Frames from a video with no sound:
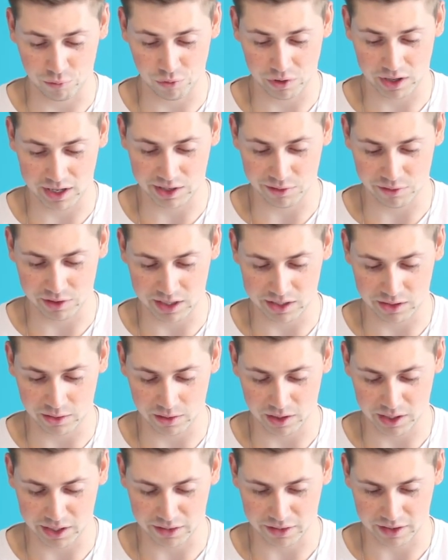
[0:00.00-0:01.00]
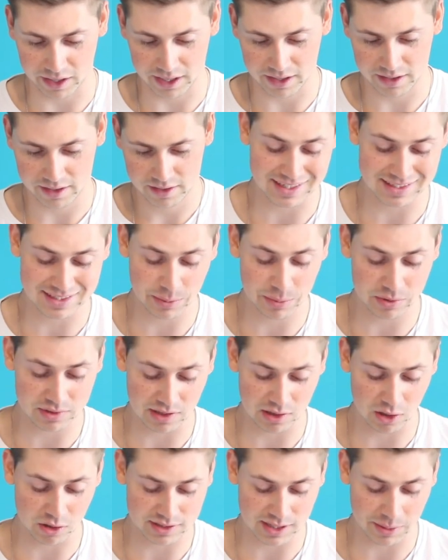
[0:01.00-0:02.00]
really, really do like that. Because he puts a
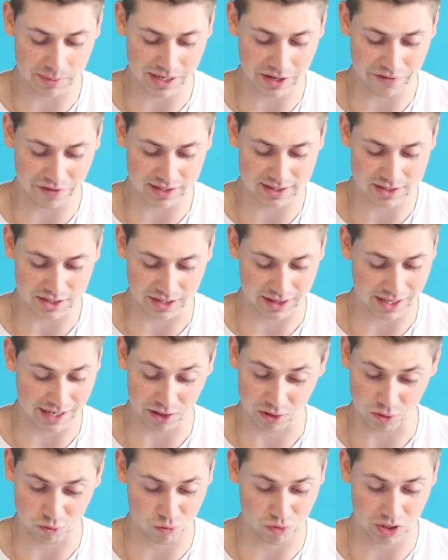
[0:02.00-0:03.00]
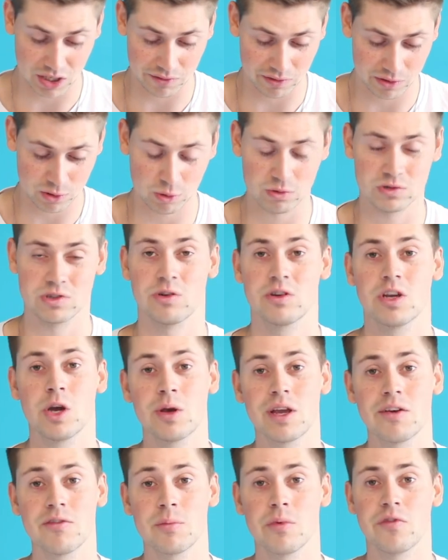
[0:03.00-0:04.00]
lot of time and effort into it and they look really cool. So go
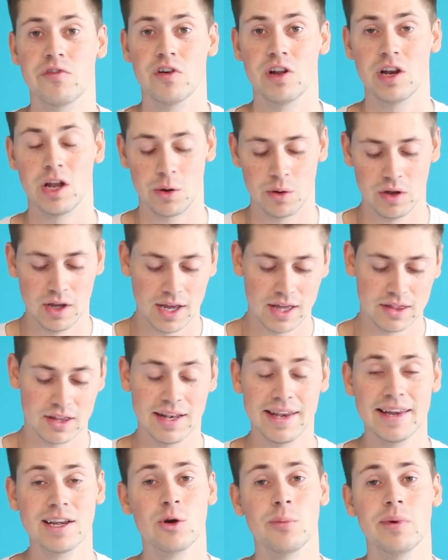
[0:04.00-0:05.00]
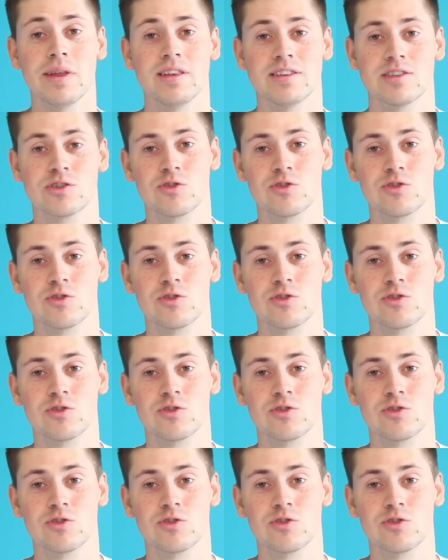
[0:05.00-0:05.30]
give him a follow. The link will be in the